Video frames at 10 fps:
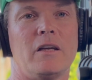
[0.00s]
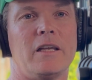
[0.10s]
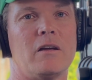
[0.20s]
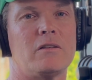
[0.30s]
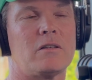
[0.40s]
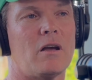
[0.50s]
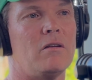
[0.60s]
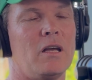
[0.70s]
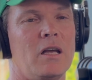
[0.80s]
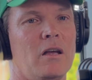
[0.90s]

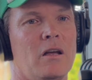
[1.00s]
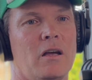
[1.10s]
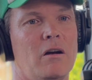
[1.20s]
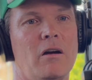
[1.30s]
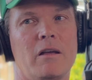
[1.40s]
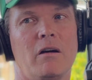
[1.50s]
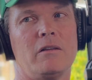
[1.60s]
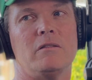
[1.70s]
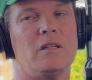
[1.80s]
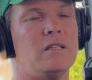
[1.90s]
So, and I
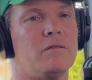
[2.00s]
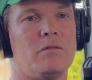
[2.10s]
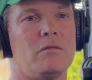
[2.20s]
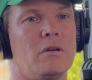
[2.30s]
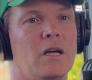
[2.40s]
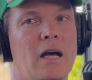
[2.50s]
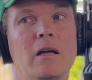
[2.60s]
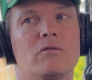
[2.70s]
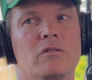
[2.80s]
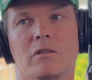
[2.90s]
interviewed
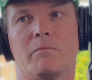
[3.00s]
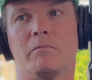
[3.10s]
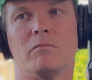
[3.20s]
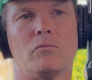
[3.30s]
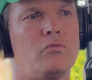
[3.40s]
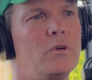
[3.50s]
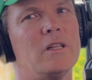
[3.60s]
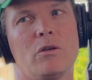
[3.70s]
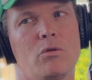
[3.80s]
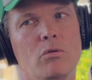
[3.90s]
hundreds of
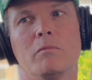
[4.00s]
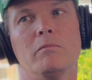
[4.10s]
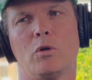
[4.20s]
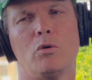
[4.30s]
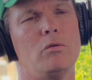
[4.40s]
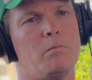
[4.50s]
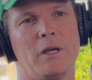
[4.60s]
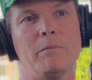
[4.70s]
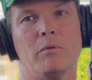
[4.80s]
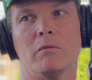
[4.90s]
really good
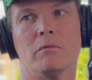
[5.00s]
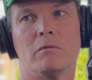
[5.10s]
people.